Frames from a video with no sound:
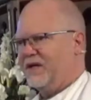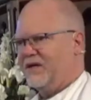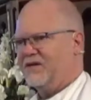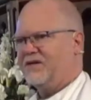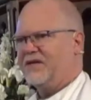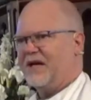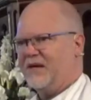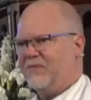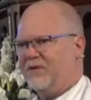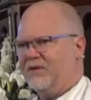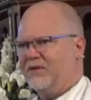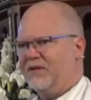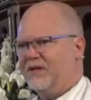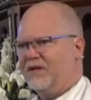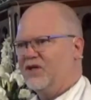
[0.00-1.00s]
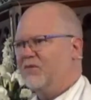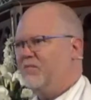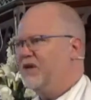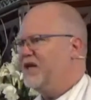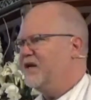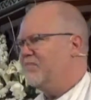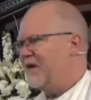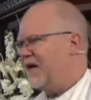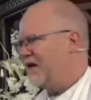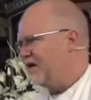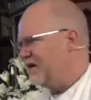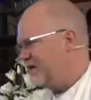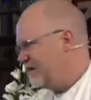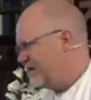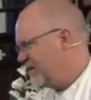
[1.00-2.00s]
in a stable to be among
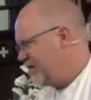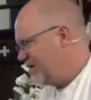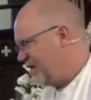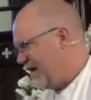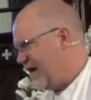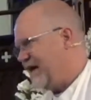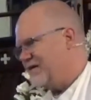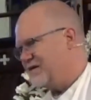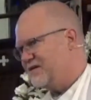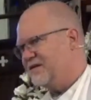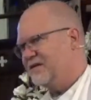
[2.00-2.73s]
us?